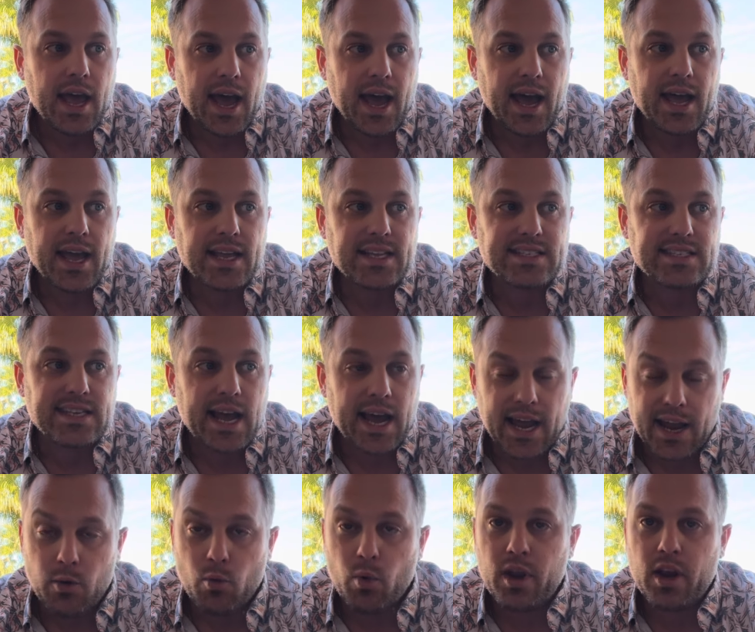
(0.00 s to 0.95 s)
as
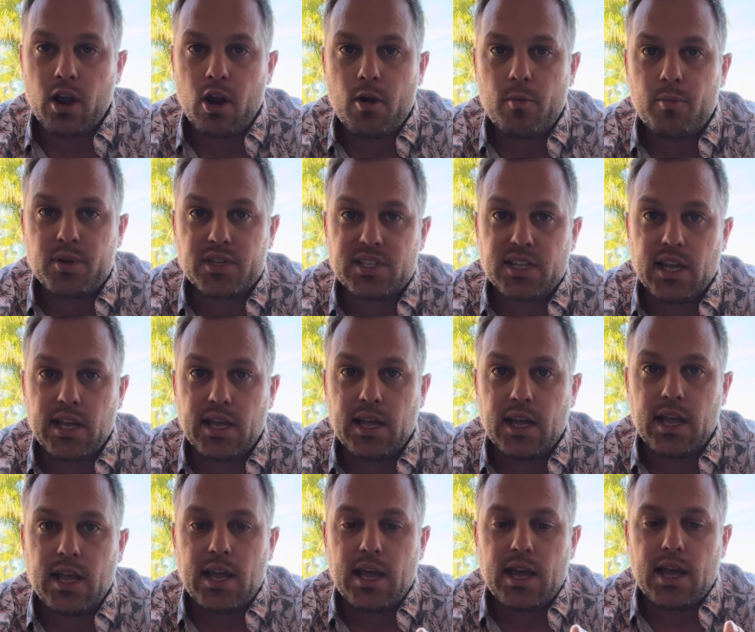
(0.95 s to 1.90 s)
I
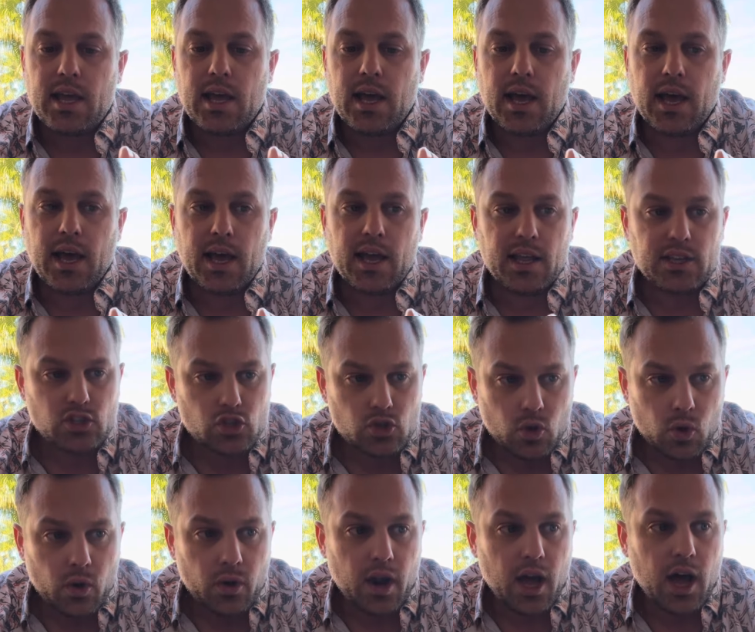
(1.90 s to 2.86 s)
100%
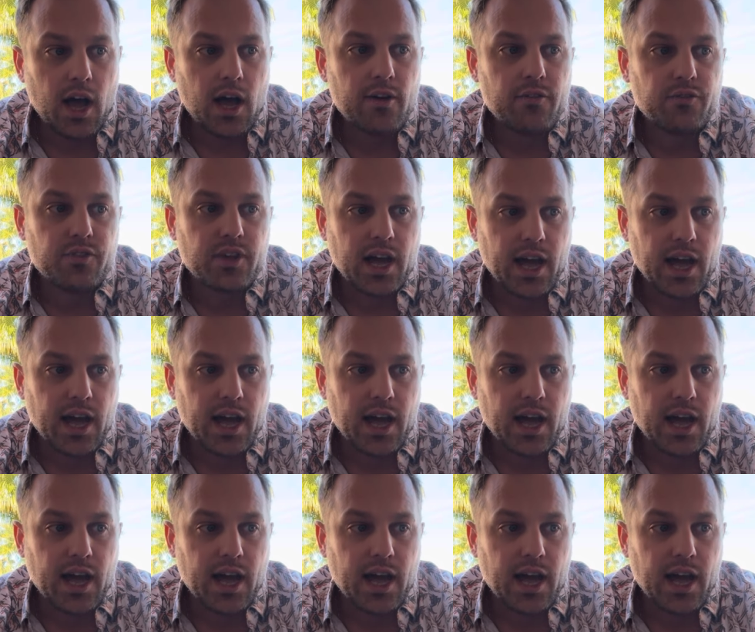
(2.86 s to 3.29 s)
sold off,